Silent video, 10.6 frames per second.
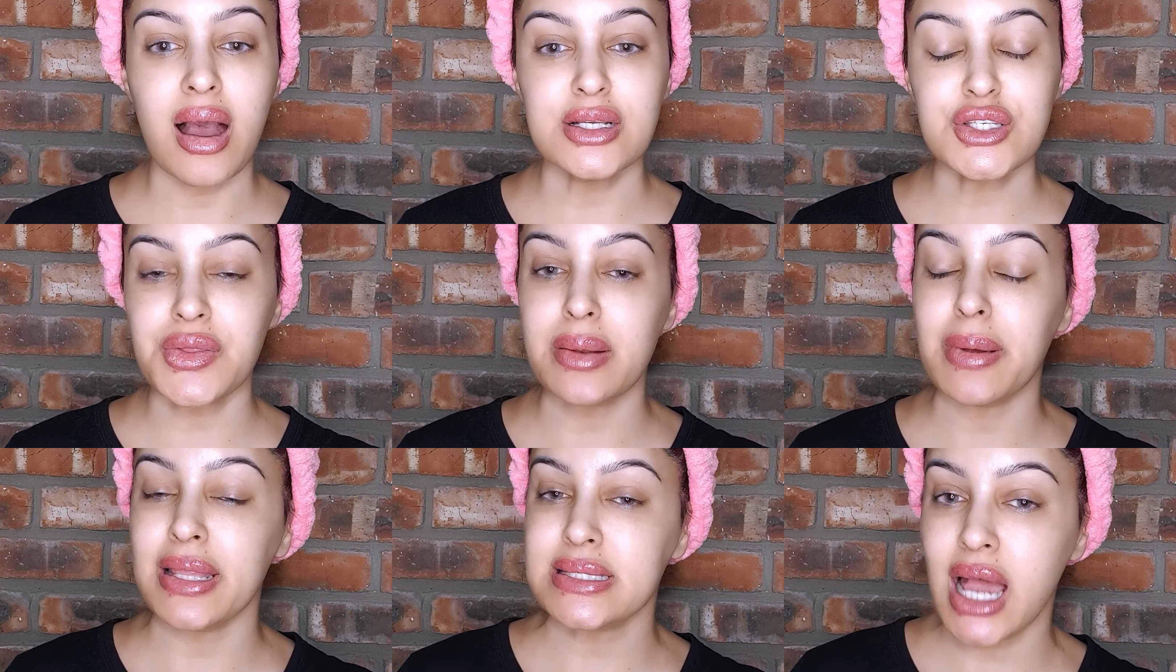so that
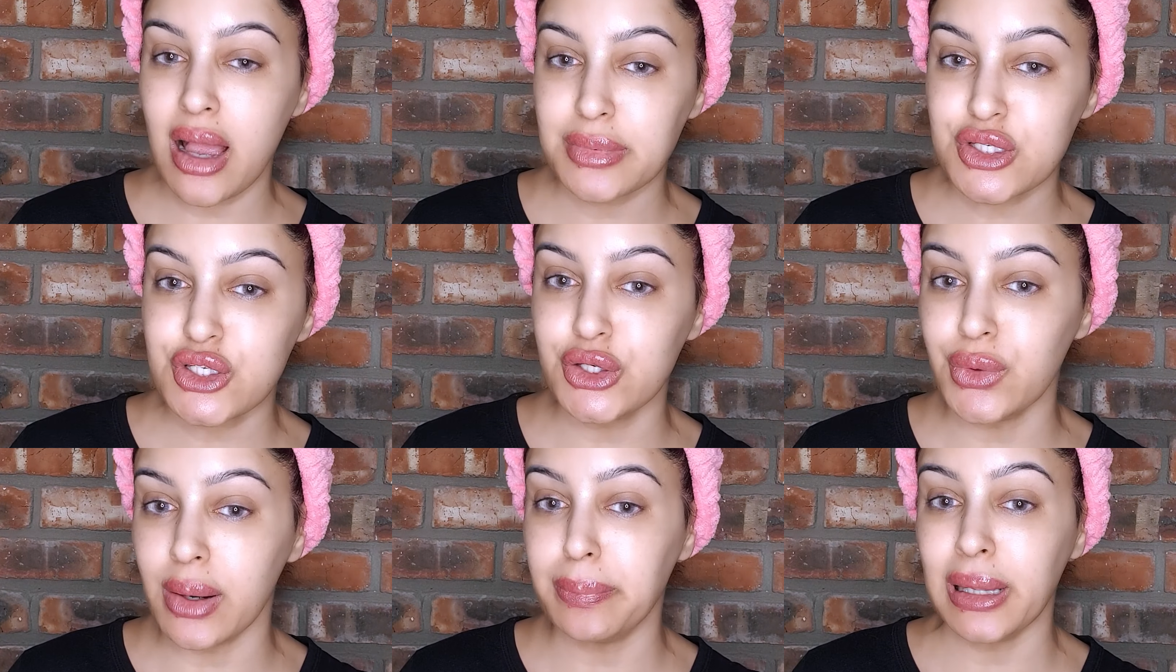by the time you
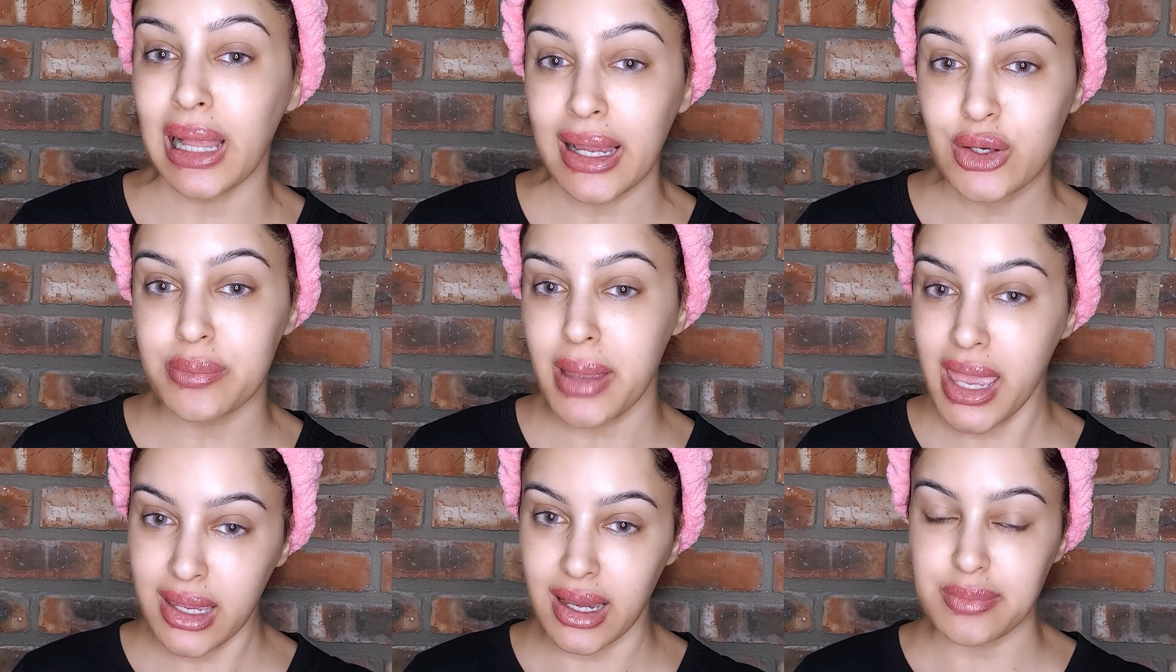apply your
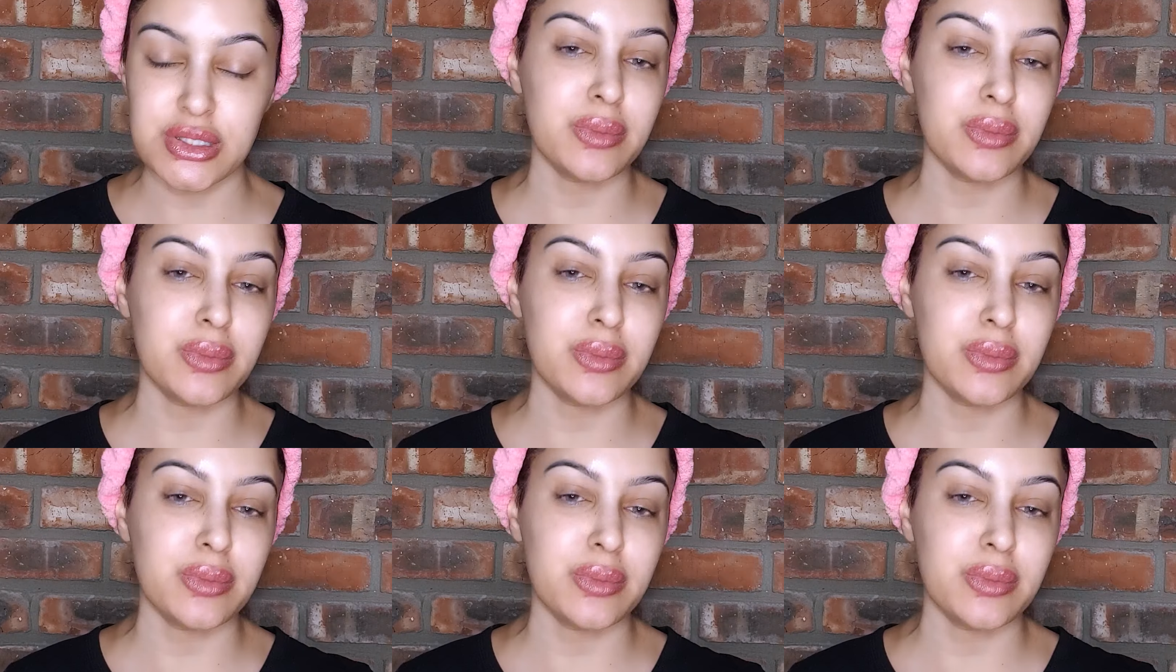makeup,